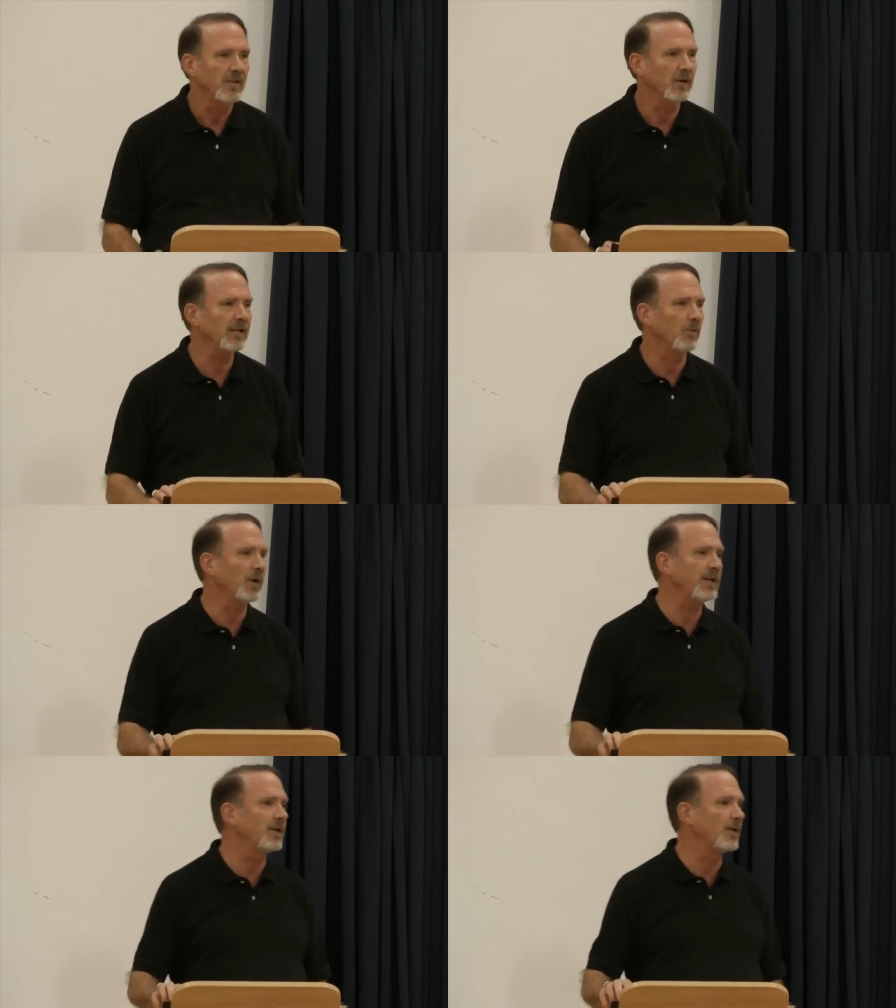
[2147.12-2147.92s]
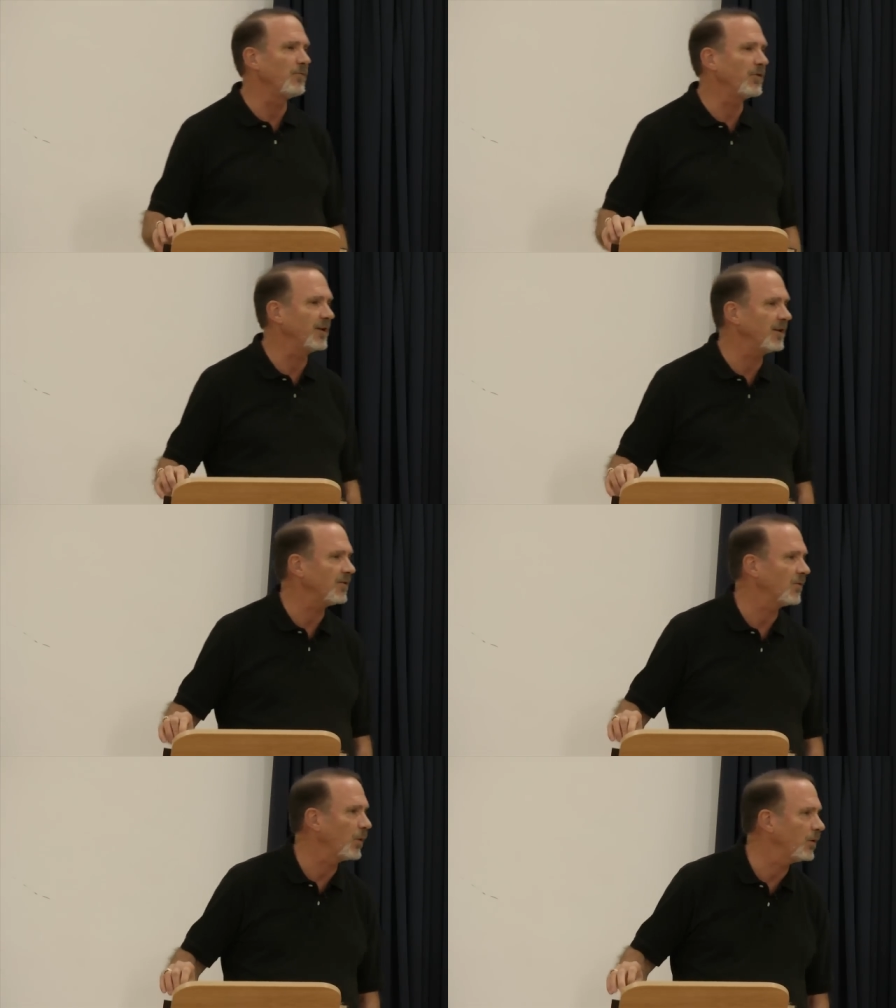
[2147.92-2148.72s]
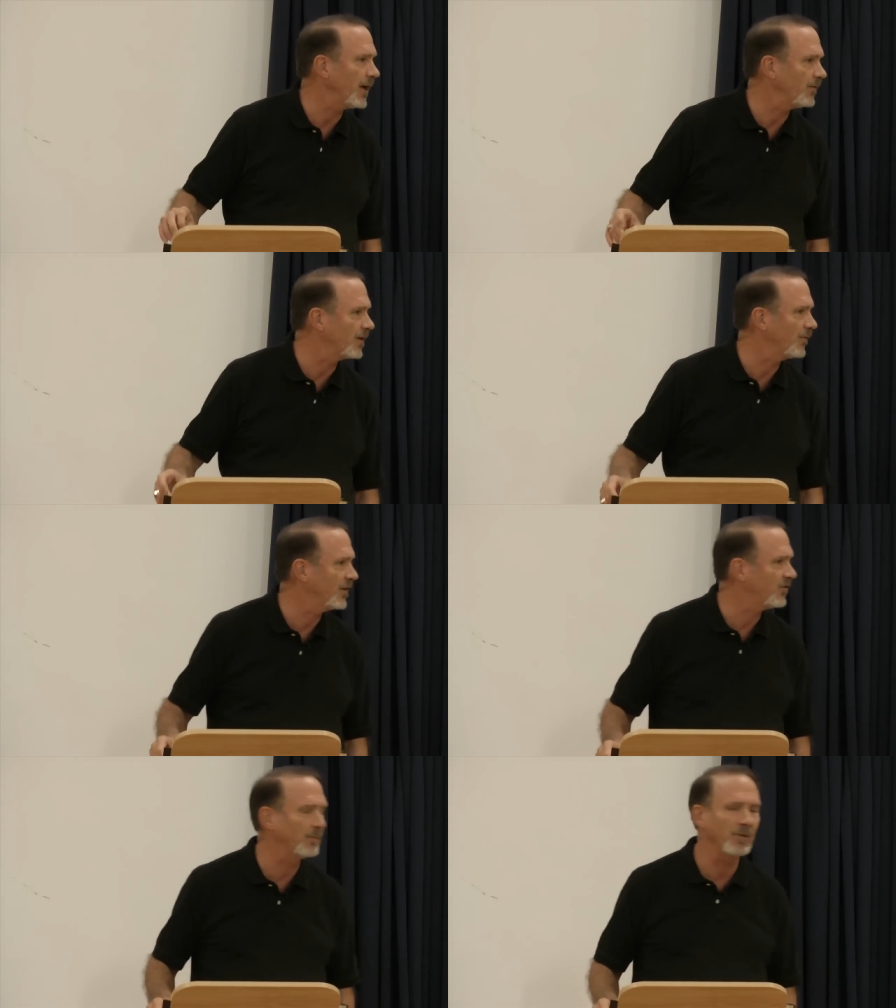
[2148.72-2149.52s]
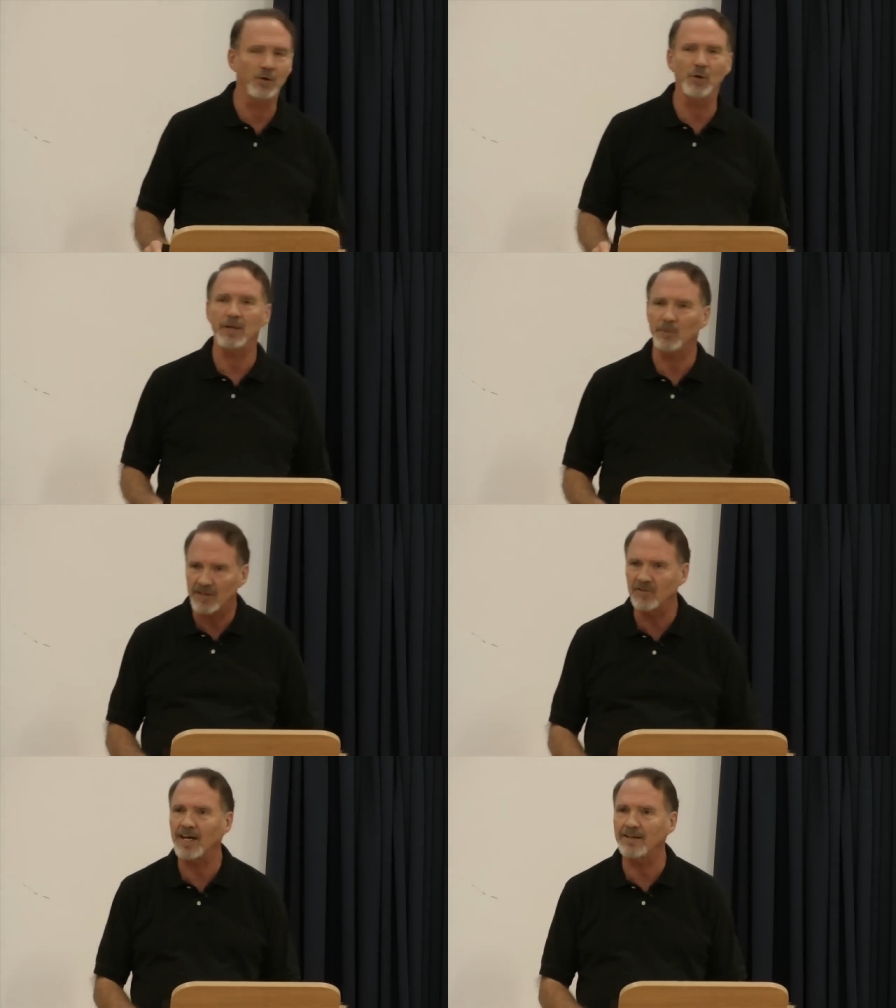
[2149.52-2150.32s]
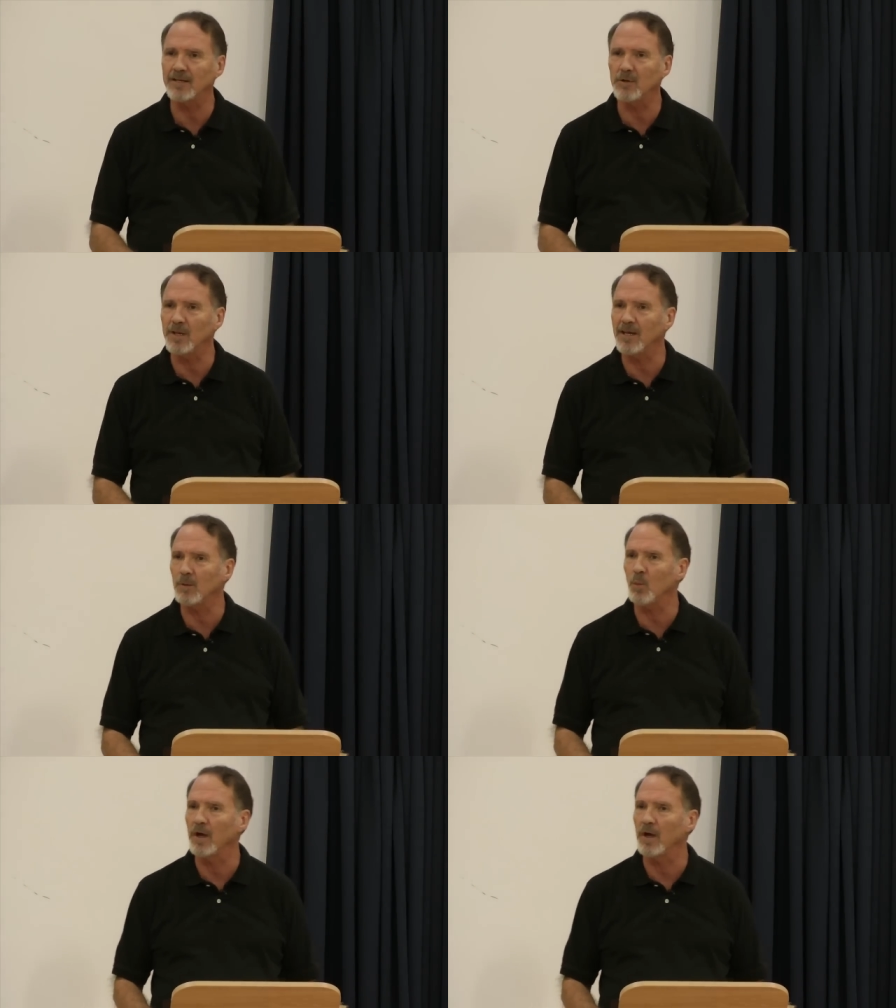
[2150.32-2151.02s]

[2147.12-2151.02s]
it? We didn't invent it. We don't have to convince him to do it. It was his idea to begin